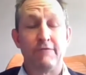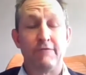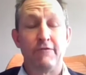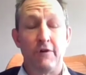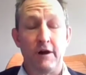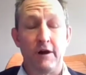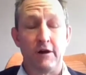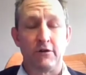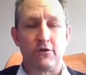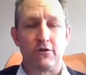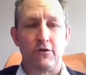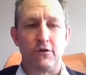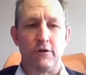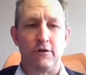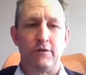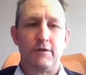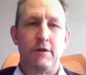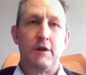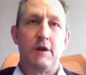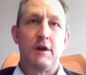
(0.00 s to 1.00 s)
for alcohol.
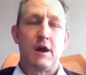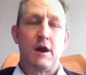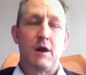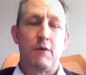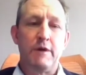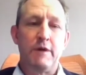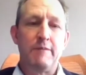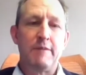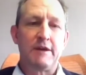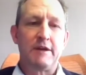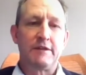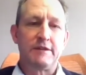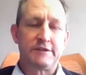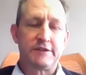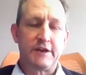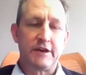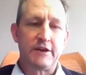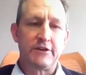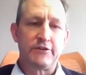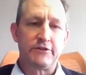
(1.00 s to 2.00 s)
We make the
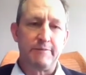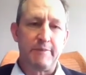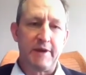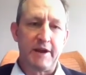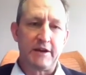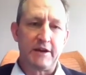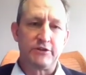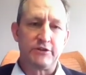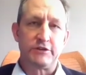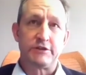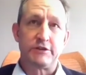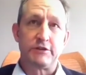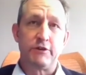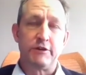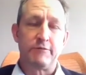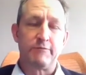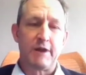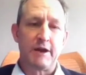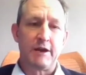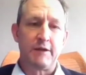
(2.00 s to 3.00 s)
secondary packaging, so
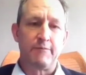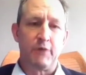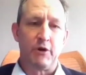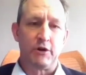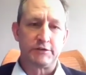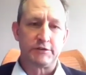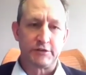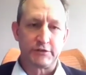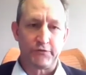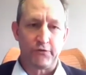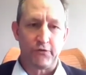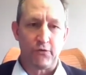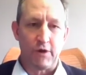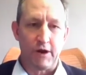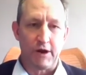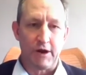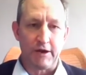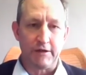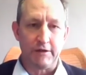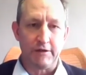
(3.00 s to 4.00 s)
we'd make boxes for
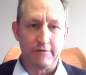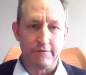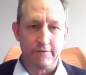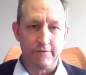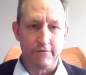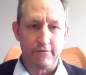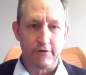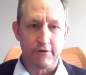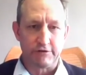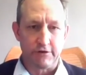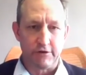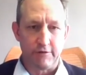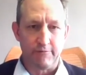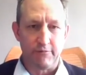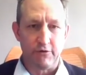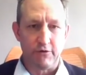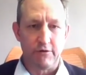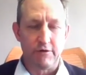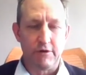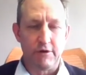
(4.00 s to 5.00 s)
wine, for
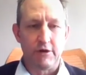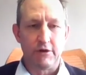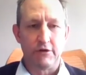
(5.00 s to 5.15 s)
example.